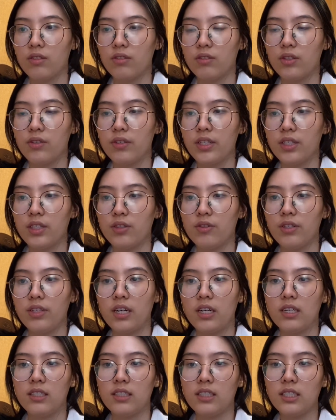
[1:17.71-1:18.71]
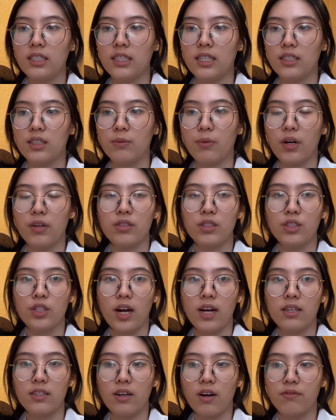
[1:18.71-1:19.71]
During the urine analysis, there's a brownish
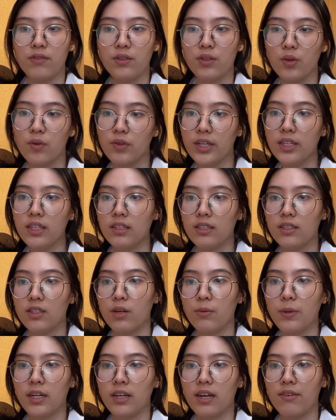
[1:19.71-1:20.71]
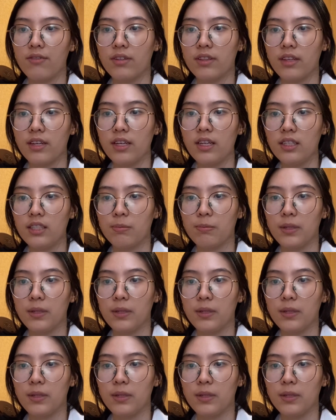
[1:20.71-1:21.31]
color of urine, turbid clarity,